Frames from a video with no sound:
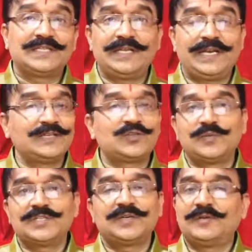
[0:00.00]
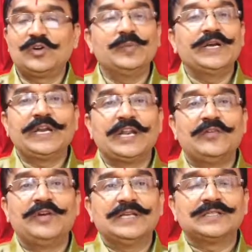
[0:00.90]
there has to be some documentary
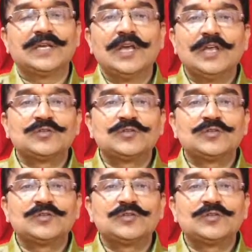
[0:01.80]
evidence.